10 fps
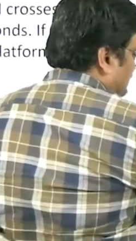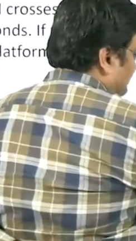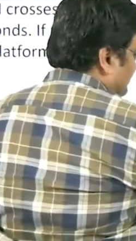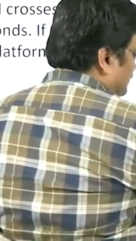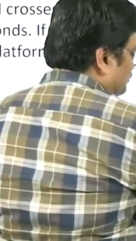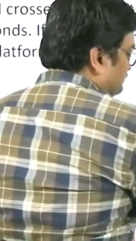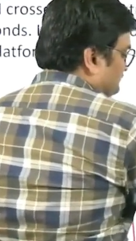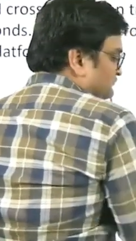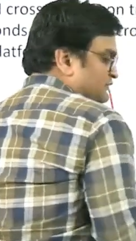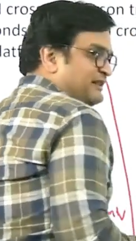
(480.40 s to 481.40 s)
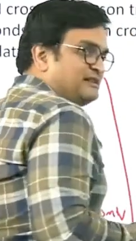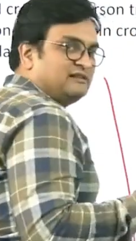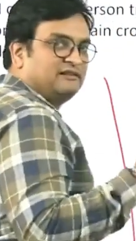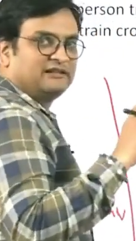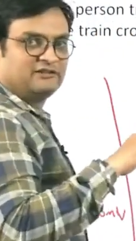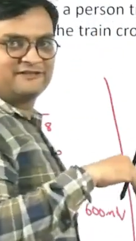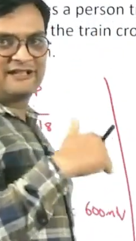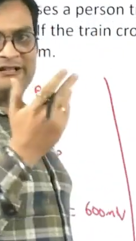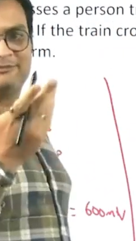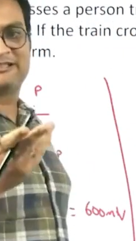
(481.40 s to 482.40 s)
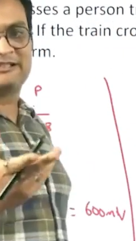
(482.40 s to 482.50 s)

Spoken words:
of the two, right? Length of the train plus